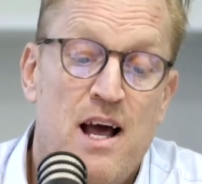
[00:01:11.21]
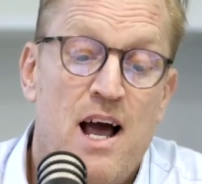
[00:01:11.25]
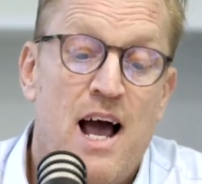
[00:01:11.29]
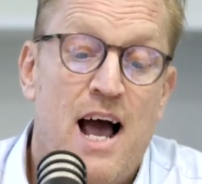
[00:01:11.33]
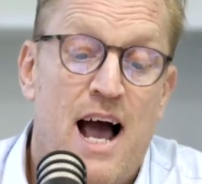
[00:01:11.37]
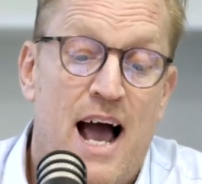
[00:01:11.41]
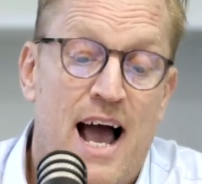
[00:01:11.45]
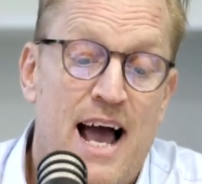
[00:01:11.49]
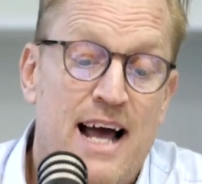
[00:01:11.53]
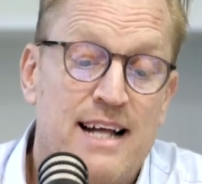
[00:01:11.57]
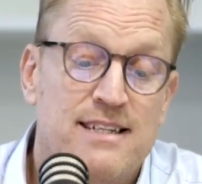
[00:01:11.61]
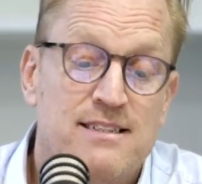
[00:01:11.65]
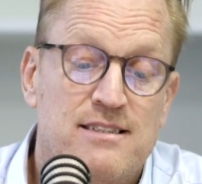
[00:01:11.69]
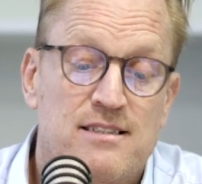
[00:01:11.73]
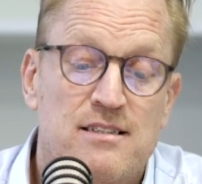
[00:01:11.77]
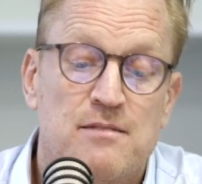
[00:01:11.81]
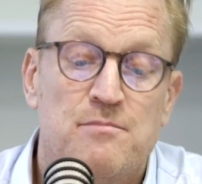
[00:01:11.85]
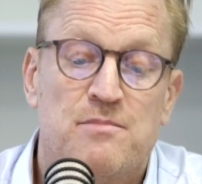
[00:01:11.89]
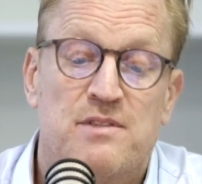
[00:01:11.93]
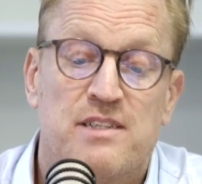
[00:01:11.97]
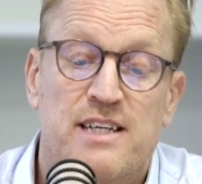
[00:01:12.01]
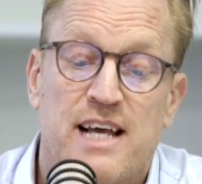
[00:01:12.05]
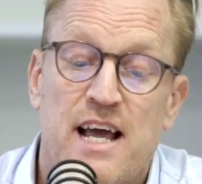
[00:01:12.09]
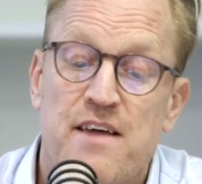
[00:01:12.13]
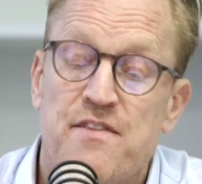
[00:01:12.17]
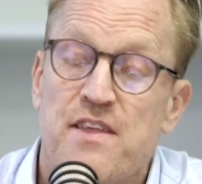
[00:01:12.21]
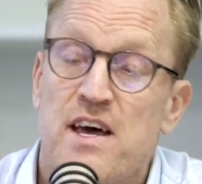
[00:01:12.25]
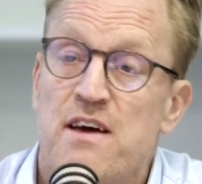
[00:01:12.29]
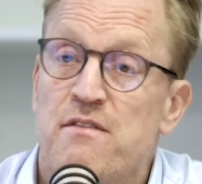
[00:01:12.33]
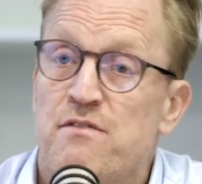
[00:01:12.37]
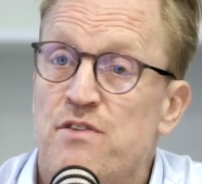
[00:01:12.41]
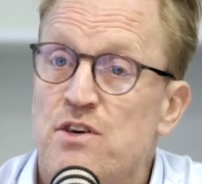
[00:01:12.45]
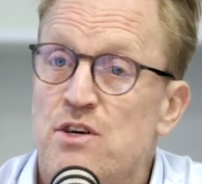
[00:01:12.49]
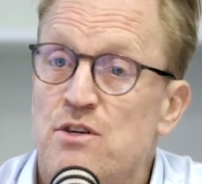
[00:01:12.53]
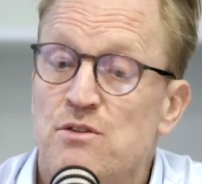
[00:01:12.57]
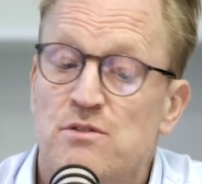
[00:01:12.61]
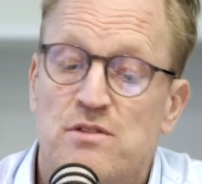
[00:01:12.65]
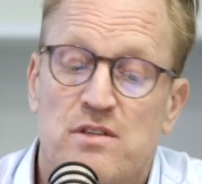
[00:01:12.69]
and to get their
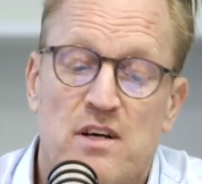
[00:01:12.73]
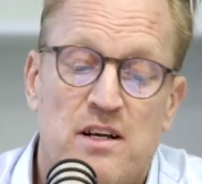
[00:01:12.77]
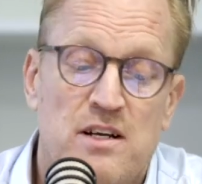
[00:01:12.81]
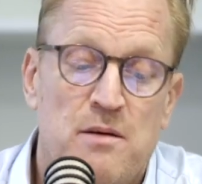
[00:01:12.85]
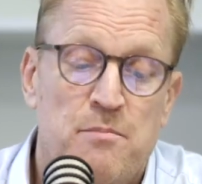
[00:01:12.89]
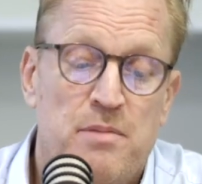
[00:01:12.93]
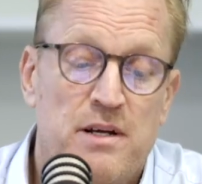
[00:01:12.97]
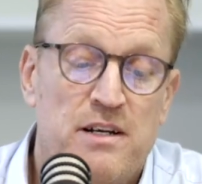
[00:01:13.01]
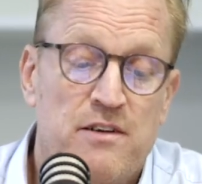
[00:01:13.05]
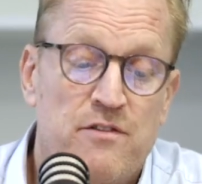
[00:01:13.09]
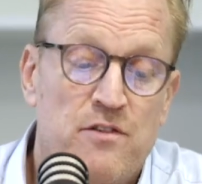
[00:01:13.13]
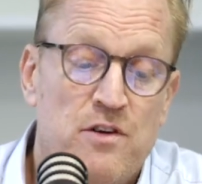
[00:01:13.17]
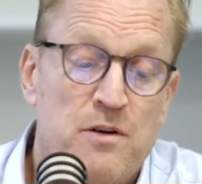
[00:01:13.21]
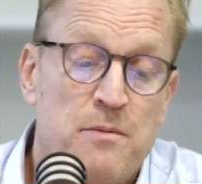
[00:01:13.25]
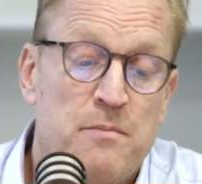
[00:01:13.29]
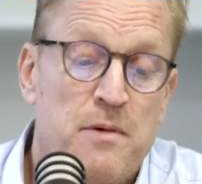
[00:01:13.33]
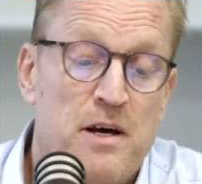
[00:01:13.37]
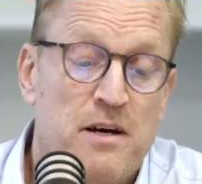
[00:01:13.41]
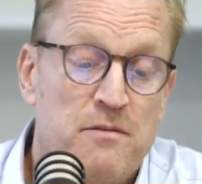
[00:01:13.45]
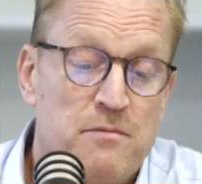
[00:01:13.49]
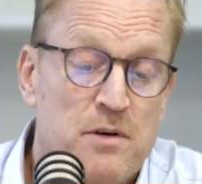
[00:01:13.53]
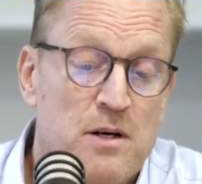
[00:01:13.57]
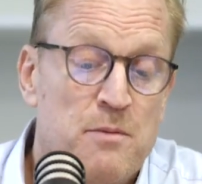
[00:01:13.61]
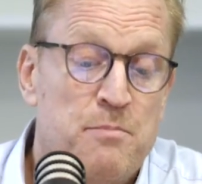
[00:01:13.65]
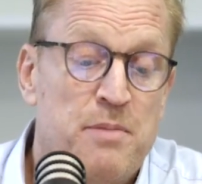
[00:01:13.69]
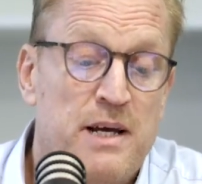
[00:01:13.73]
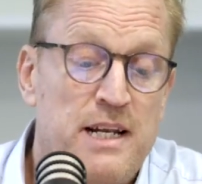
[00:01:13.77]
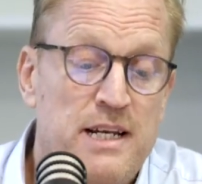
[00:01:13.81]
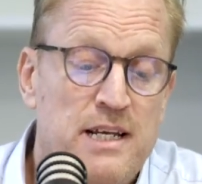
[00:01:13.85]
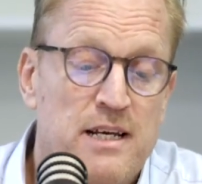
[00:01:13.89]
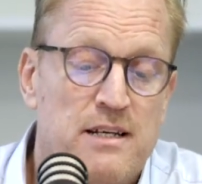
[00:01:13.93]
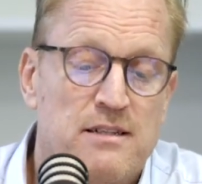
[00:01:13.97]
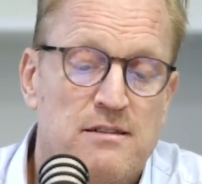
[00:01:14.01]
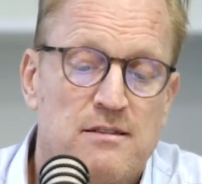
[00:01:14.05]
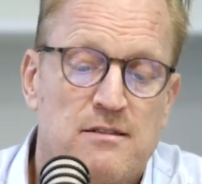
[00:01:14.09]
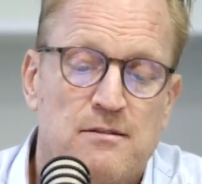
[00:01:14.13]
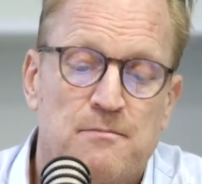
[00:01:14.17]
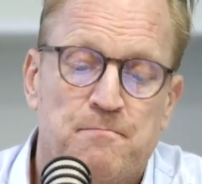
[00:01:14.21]
views and a bit of
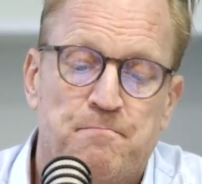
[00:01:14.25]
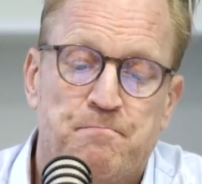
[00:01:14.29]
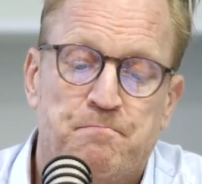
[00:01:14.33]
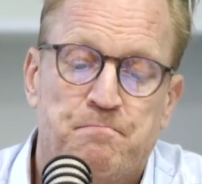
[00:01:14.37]
opinions.